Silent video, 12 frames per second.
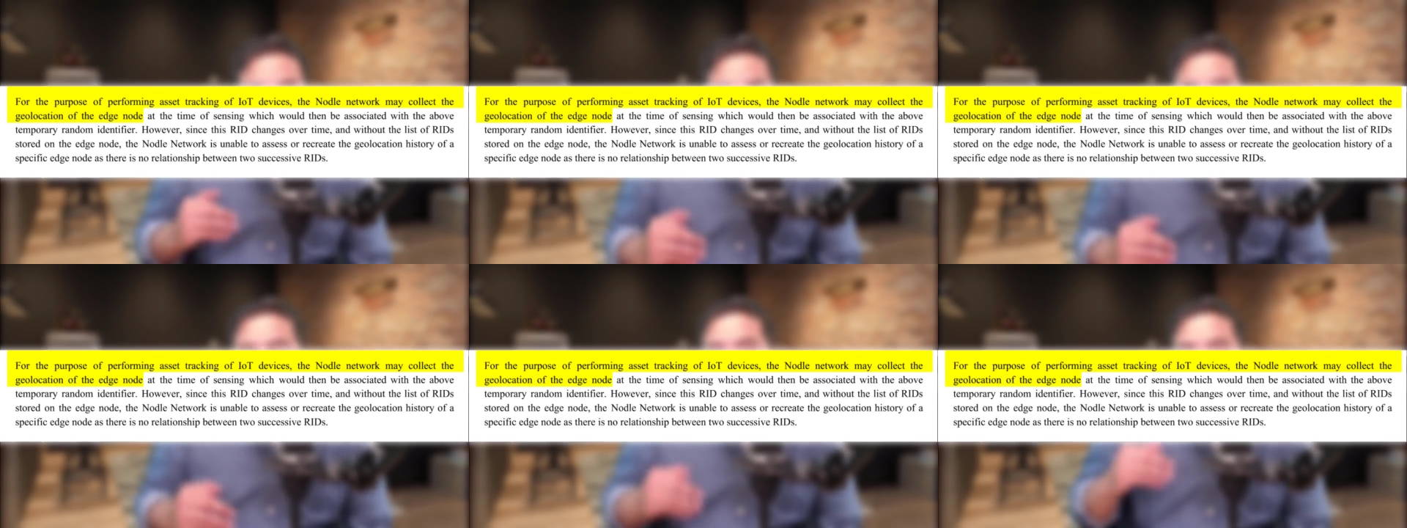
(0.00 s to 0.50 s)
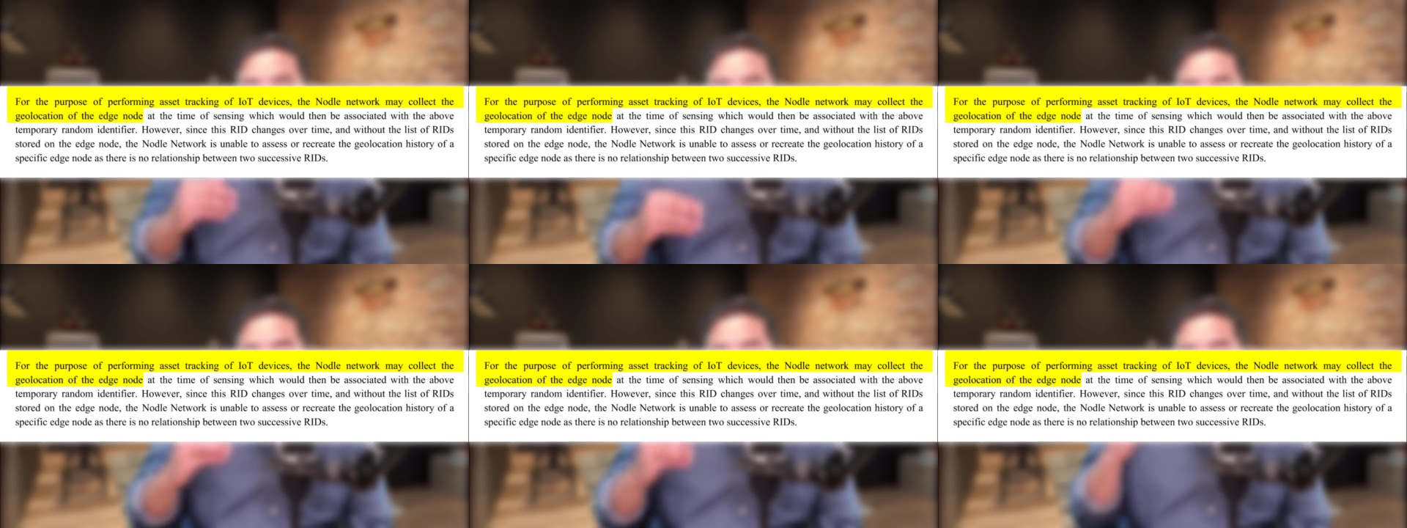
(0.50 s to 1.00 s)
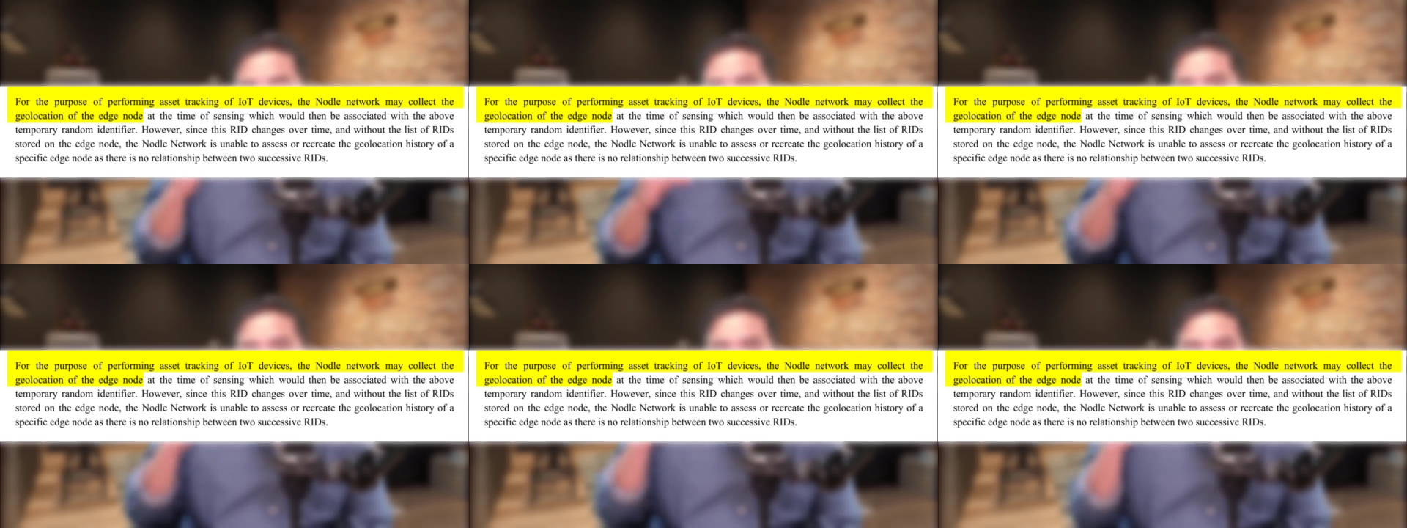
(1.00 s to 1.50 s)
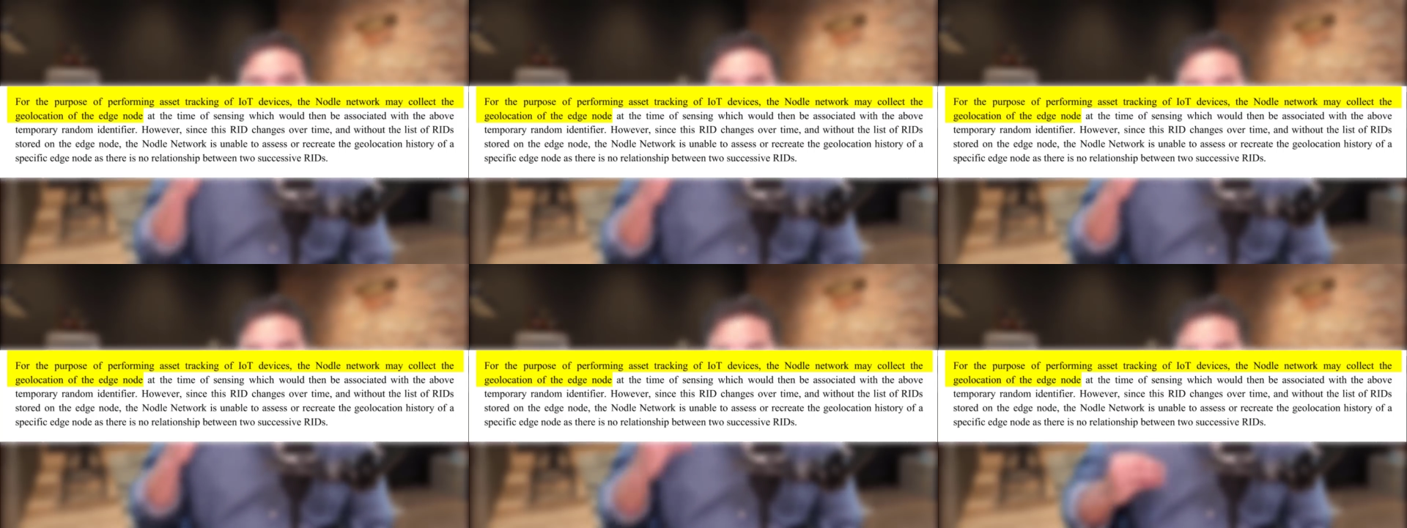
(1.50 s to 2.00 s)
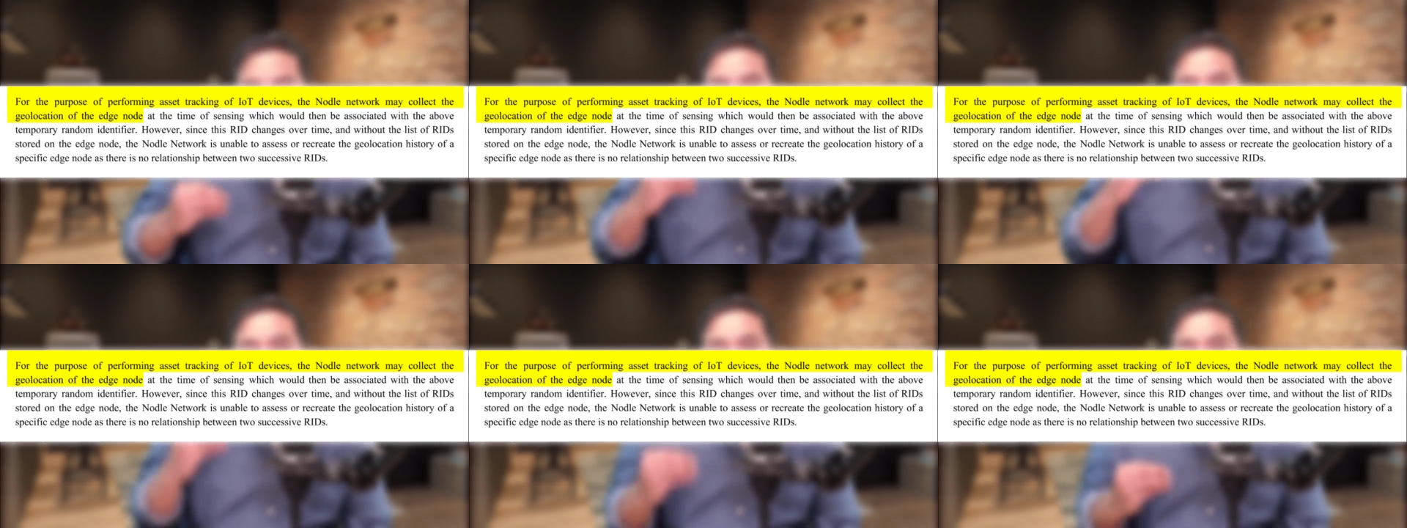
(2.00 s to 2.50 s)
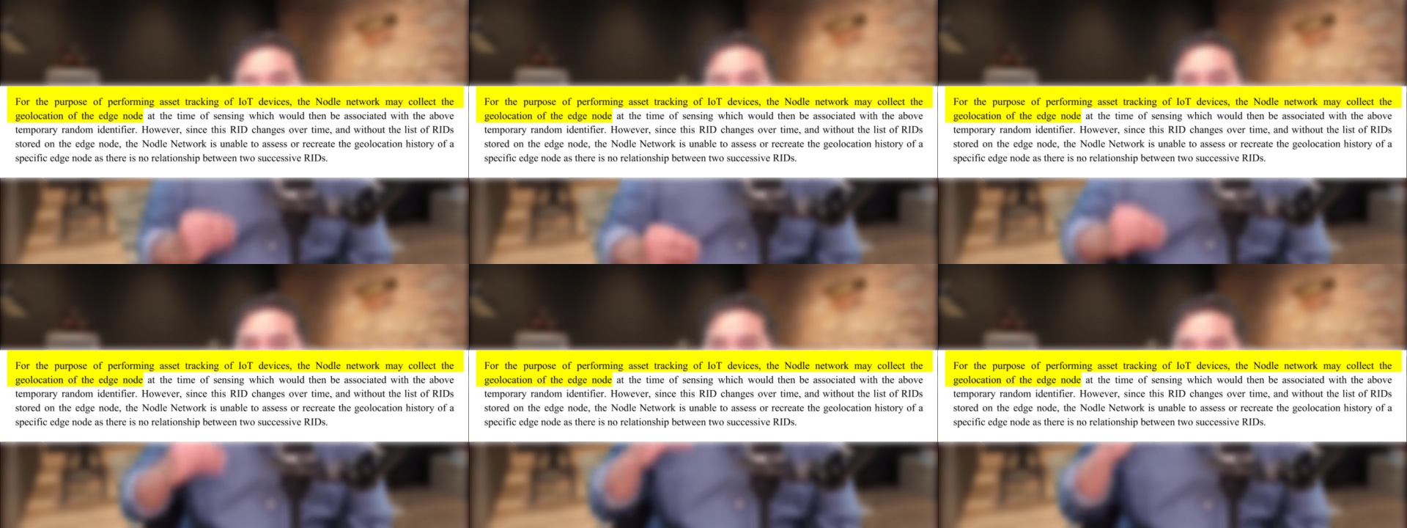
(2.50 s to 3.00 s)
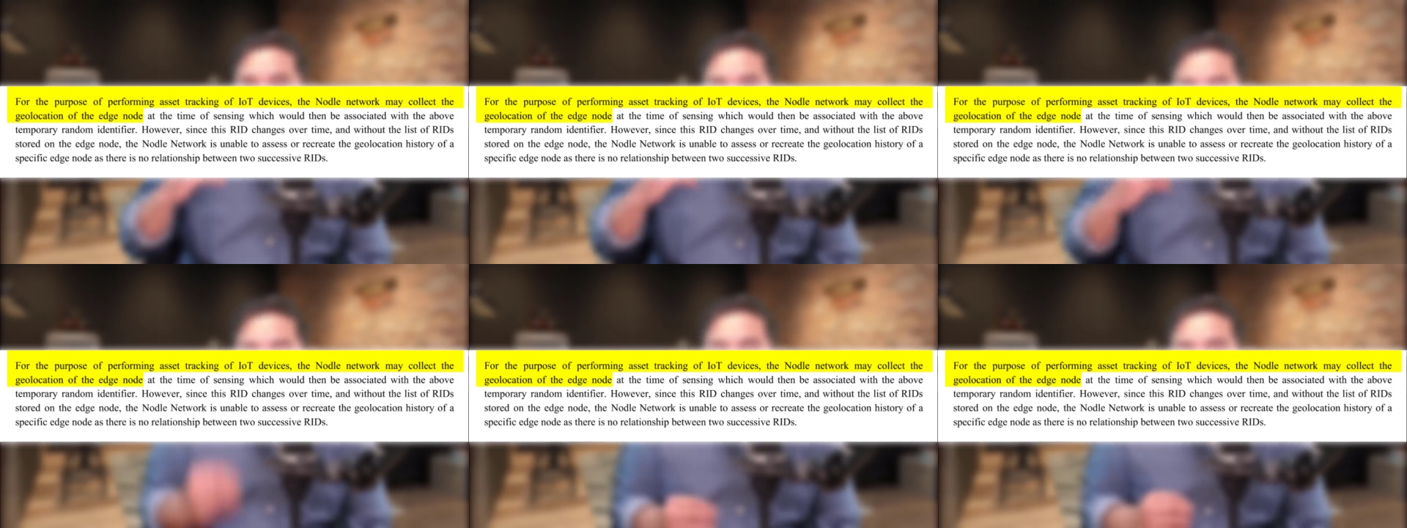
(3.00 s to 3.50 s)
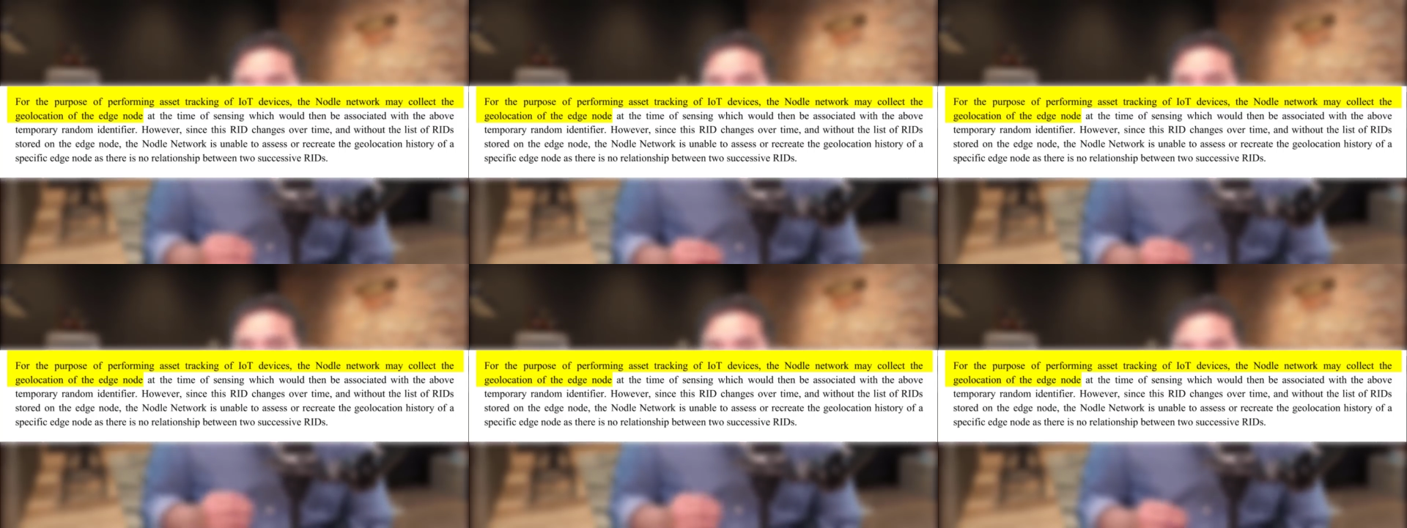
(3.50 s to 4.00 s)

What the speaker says: Nobody's mouth can be seen.